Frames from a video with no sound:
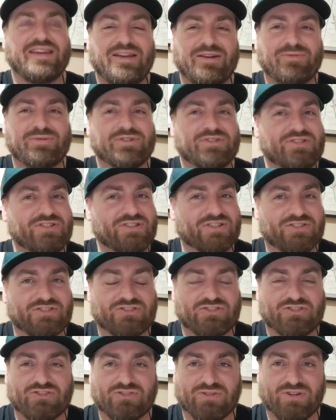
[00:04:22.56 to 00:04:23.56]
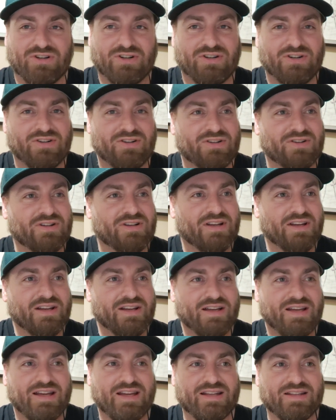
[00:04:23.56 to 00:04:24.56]
he was just strong
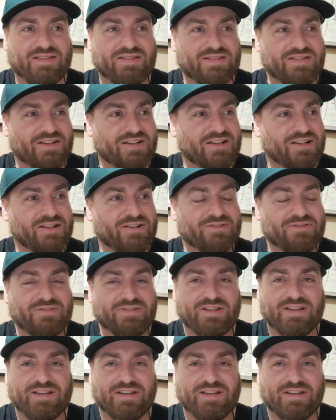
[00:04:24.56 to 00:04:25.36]
and tough,